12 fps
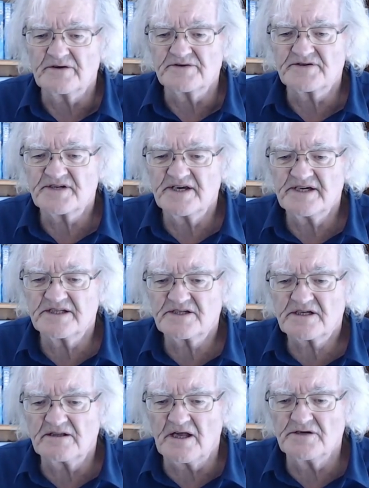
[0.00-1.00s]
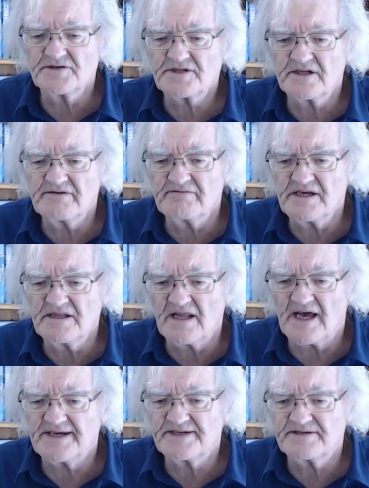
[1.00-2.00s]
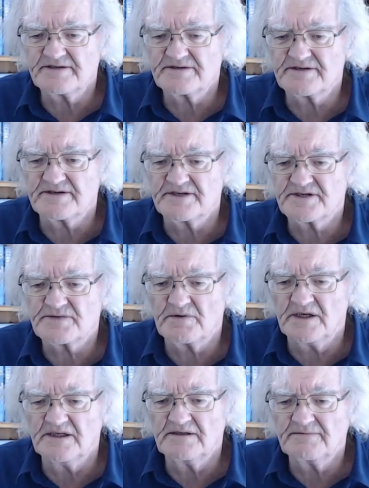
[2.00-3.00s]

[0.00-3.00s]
see it's closely related to this one,